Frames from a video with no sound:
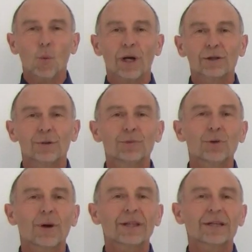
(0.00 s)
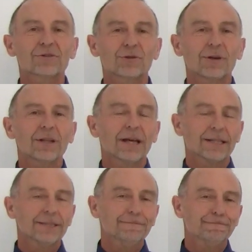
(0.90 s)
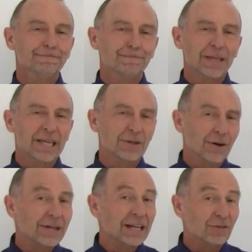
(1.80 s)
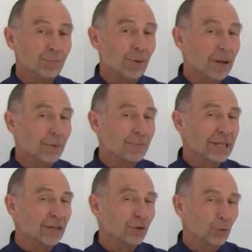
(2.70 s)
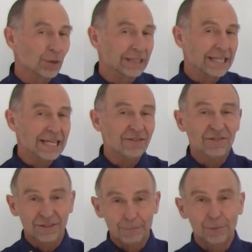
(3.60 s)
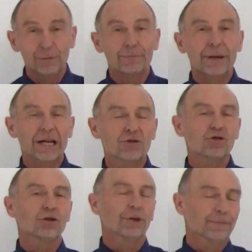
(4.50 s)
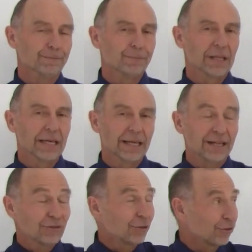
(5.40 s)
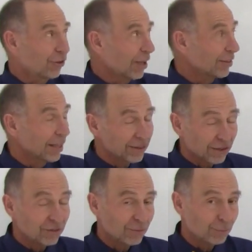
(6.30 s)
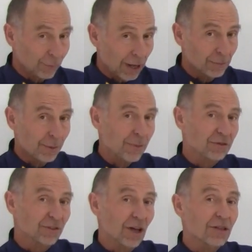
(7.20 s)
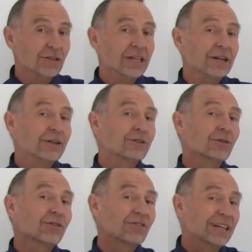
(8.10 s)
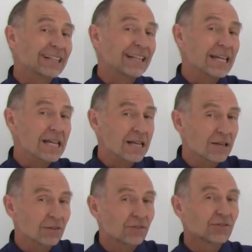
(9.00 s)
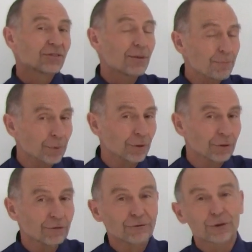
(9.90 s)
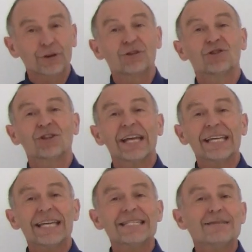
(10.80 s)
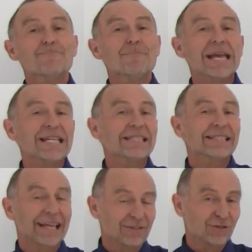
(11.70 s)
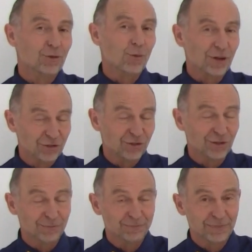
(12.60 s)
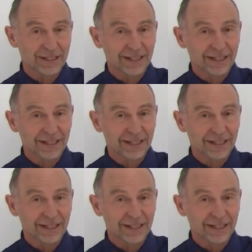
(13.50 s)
Welcome to ilectureonline. Here, our next problem deals with the simple pendulum. And it turns out that this problem is uncharacteristically simple for a JEE main test question.